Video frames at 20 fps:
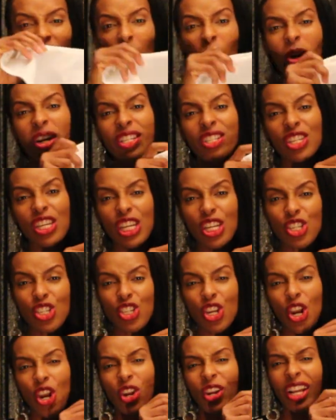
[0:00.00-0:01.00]
or a
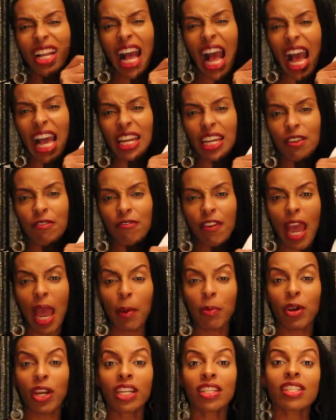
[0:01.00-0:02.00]
t-shirt, a cottony
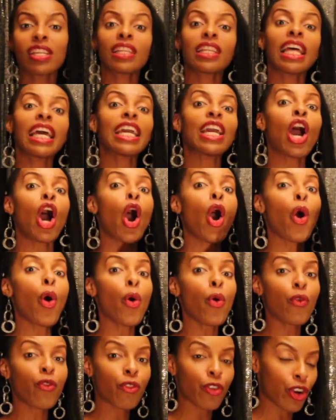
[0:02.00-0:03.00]
fabric to lay
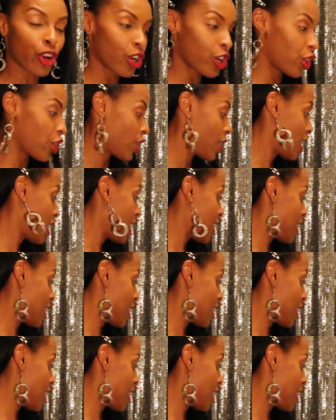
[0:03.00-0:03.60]
over